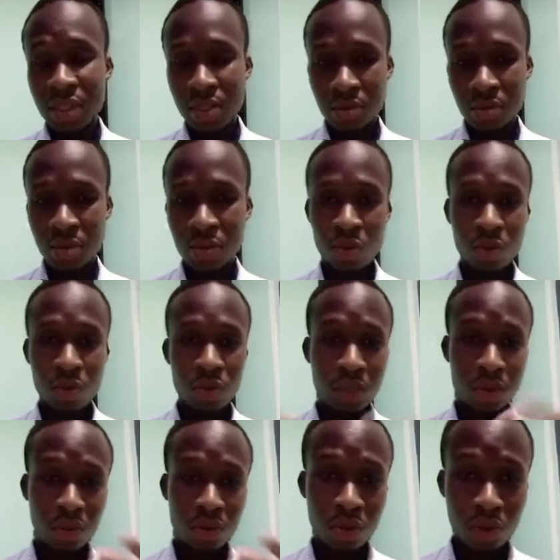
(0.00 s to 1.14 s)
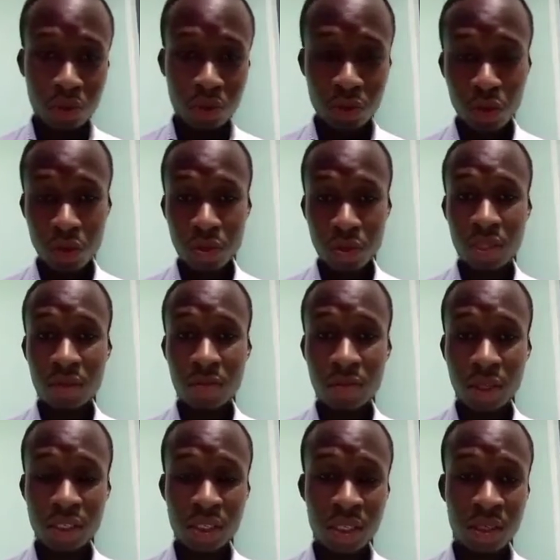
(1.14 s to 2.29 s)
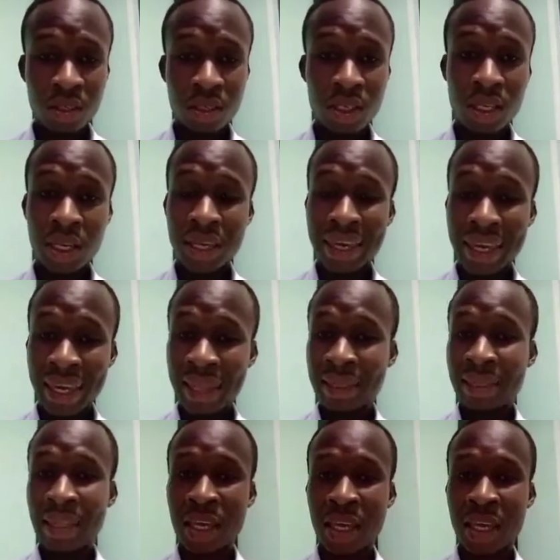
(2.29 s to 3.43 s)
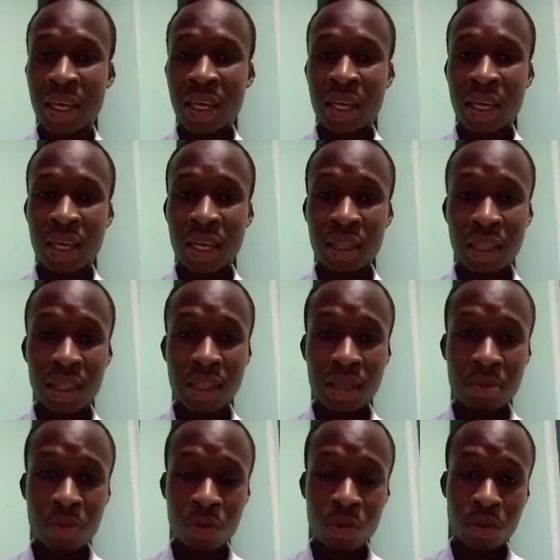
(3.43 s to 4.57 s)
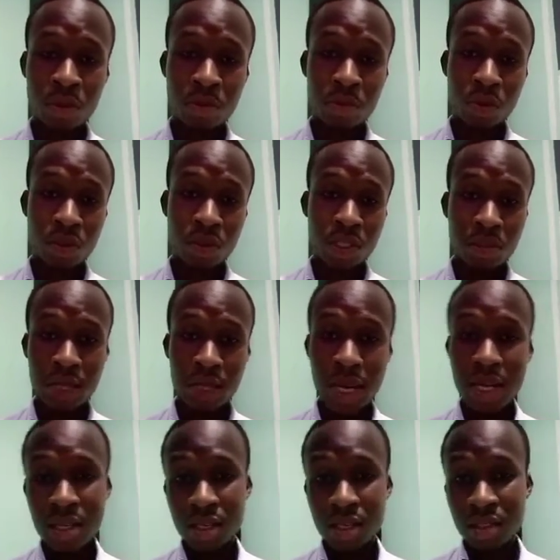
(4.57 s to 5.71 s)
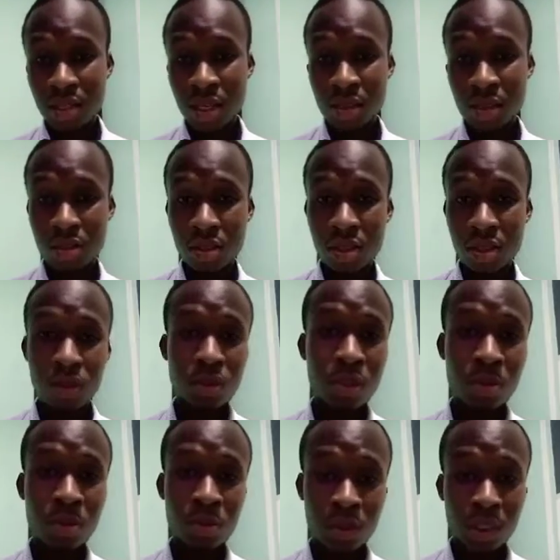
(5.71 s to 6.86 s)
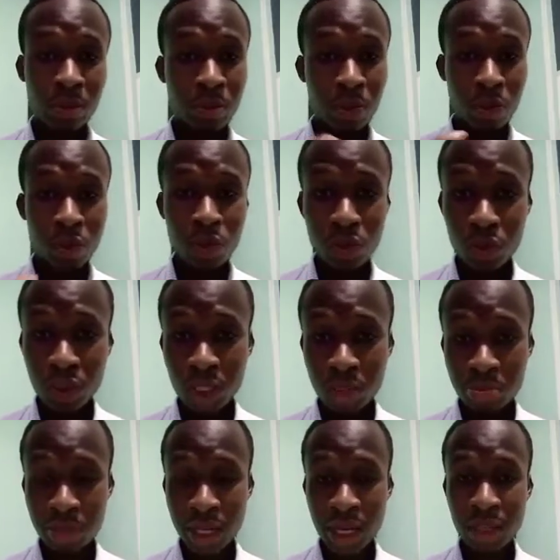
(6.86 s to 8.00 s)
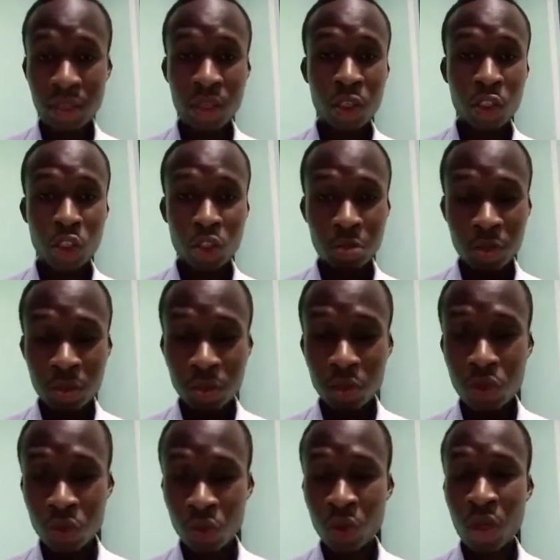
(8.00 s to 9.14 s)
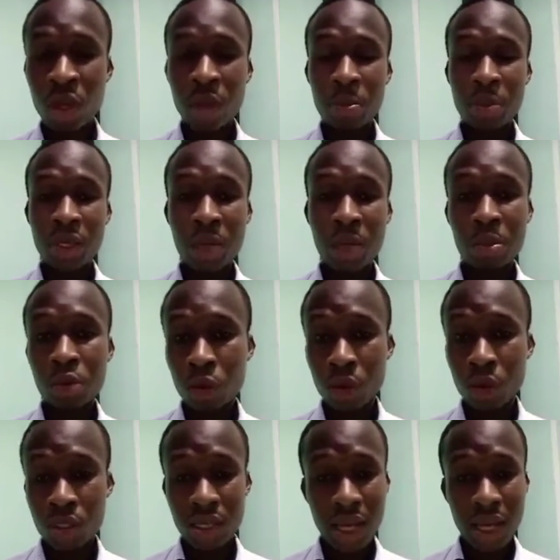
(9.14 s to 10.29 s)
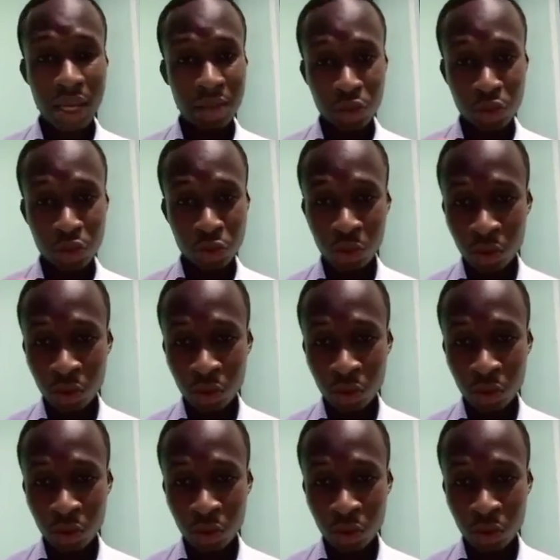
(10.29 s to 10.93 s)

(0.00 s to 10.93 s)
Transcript: So this could also cause infection in the bone, because the blood is sent into the bone. The bones also need blood to be able to become nourished and strong.